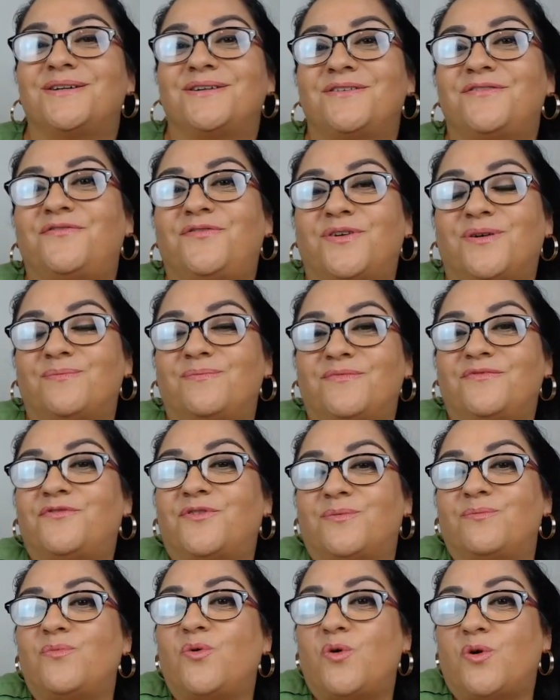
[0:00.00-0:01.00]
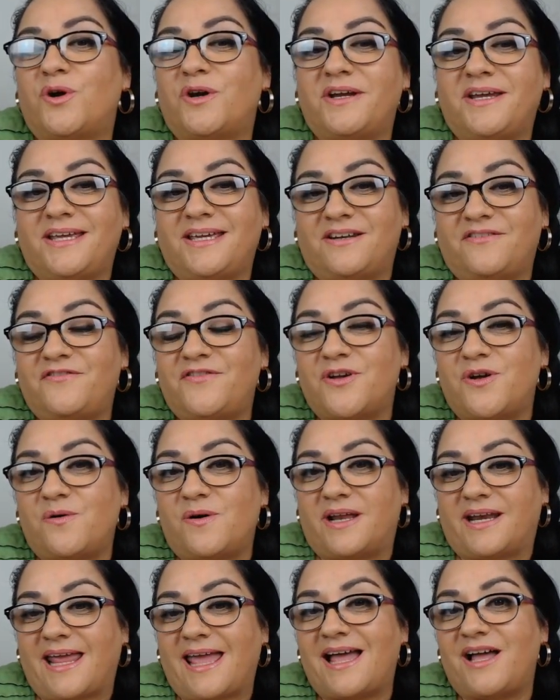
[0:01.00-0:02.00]
For more info
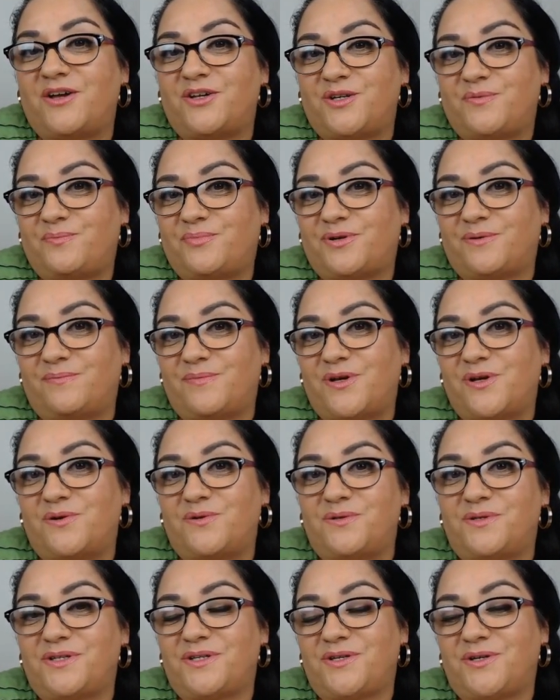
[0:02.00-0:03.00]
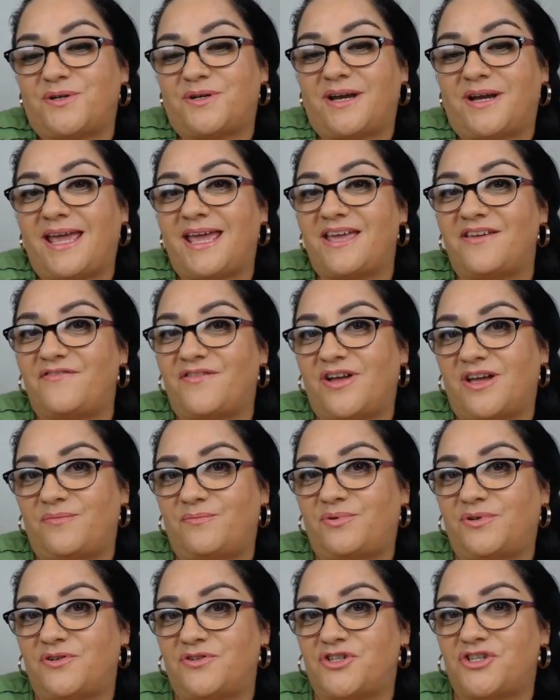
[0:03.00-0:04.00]
on how to promote your Avon
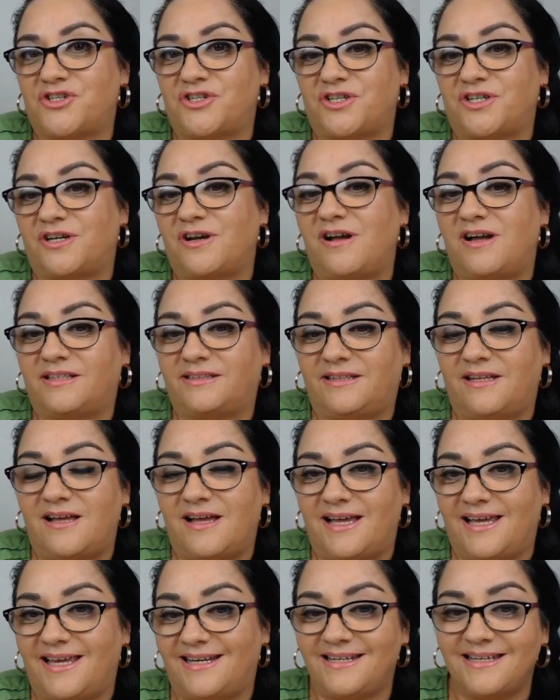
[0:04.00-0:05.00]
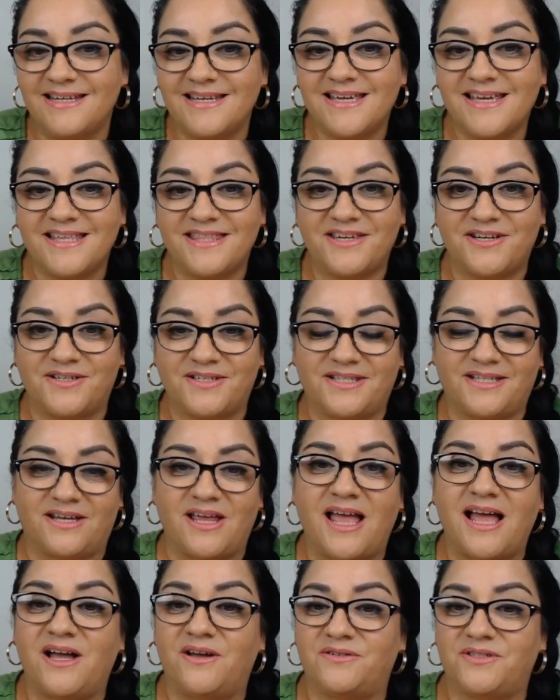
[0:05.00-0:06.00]
brochure online, there's a
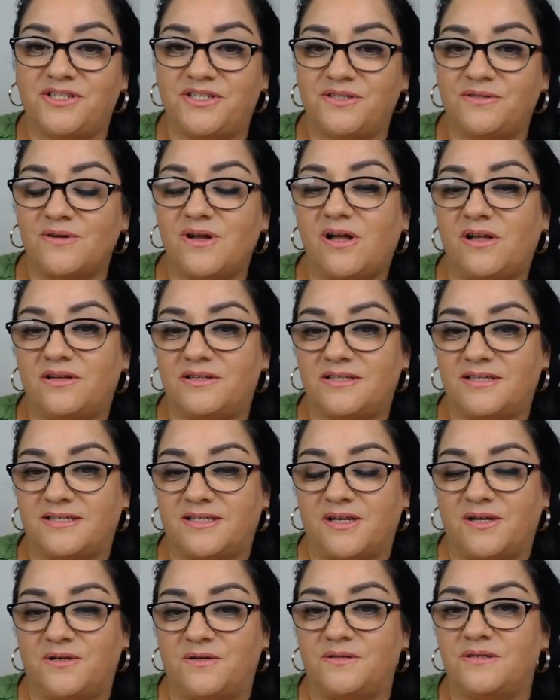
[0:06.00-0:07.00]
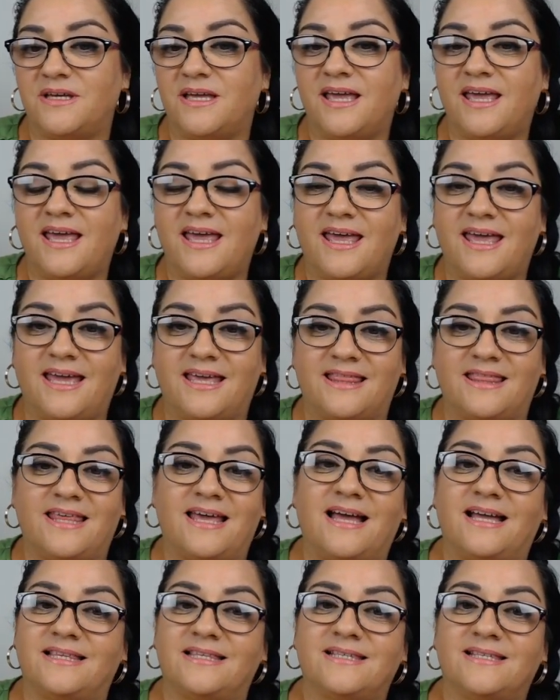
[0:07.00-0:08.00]
how-to also, and
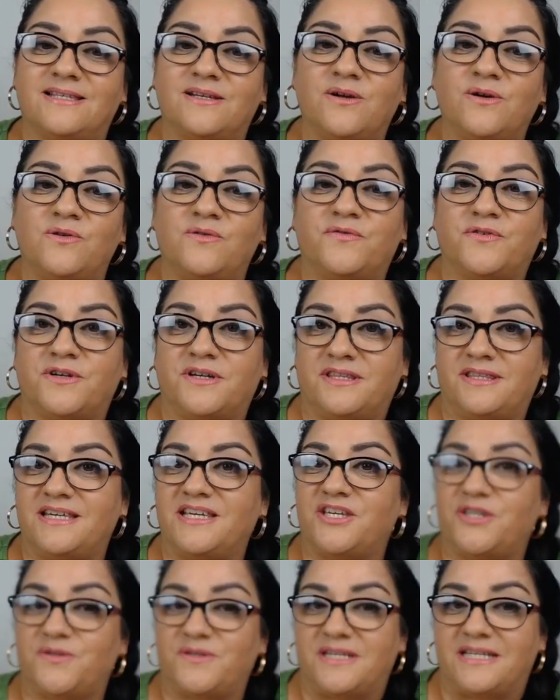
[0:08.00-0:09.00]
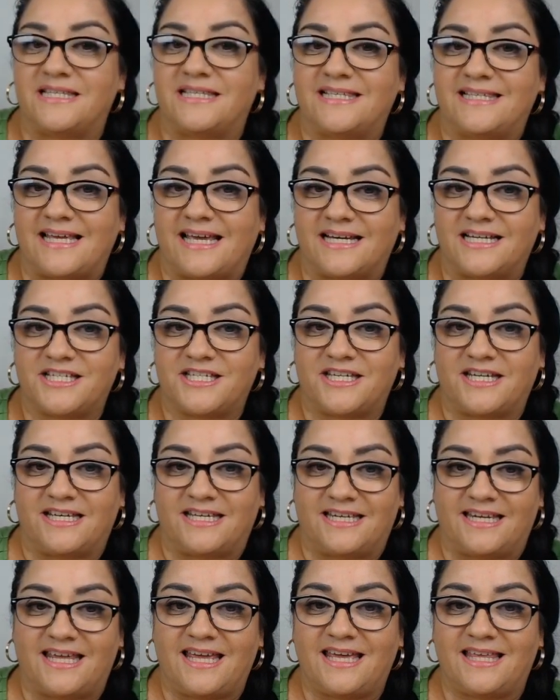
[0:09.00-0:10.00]
that's over in the unit
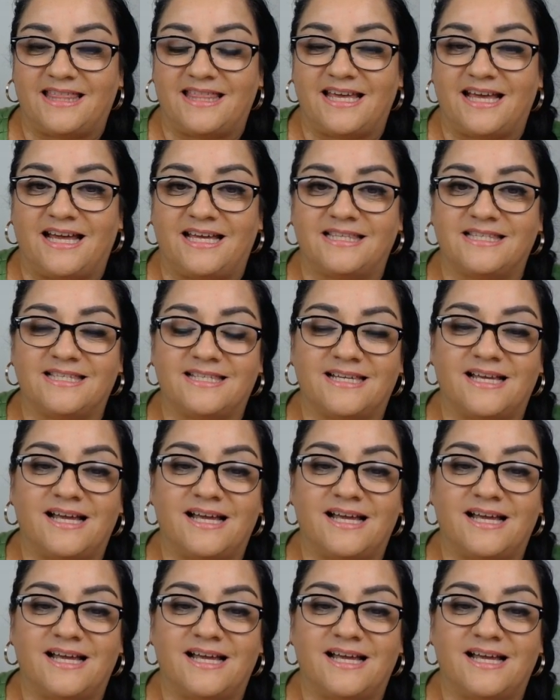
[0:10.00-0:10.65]
section, and that